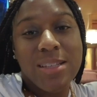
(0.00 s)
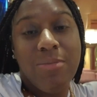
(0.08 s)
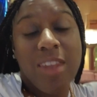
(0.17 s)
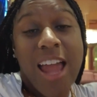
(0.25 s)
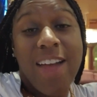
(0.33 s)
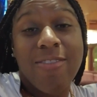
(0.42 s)

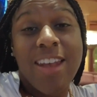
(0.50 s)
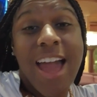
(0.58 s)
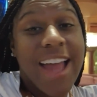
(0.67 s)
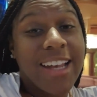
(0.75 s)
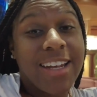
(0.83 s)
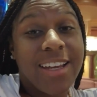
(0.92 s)
something that I have
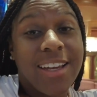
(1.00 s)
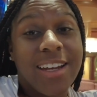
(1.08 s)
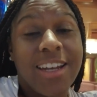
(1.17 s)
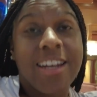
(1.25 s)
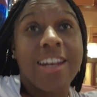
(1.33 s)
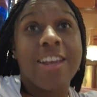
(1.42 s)
not done
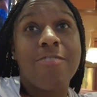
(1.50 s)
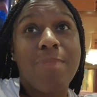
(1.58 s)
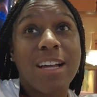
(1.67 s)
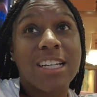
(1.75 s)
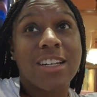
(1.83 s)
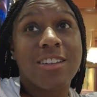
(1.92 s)
in any of
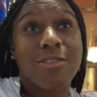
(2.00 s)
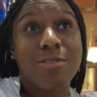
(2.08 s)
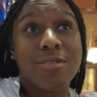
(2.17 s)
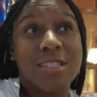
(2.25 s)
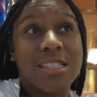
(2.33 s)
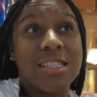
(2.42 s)
my
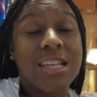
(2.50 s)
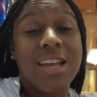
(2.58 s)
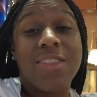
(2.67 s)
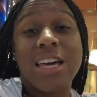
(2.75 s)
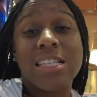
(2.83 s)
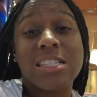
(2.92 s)
cruises,
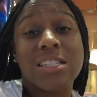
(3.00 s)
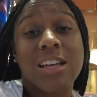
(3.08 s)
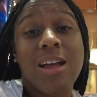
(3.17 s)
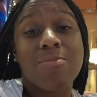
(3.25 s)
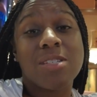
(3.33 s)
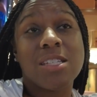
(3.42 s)
and that's
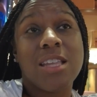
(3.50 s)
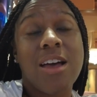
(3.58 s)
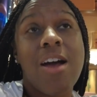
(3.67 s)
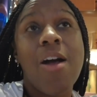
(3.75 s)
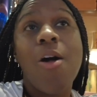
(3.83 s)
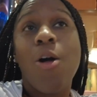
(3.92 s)
to come to
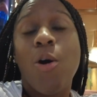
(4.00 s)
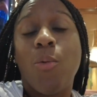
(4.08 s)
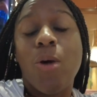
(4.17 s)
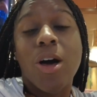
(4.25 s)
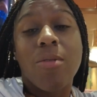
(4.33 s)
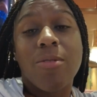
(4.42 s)
the
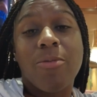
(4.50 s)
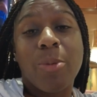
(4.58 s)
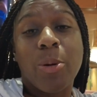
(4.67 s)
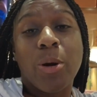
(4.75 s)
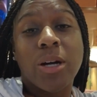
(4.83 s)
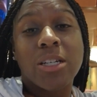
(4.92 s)
Welcome
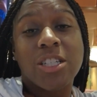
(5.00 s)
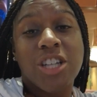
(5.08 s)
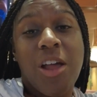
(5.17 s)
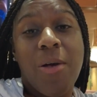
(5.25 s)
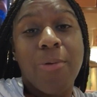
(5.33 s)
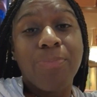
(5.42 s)
Aboard
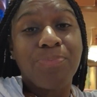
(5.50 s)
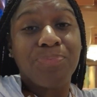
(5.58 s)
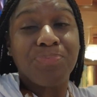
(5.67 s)
show,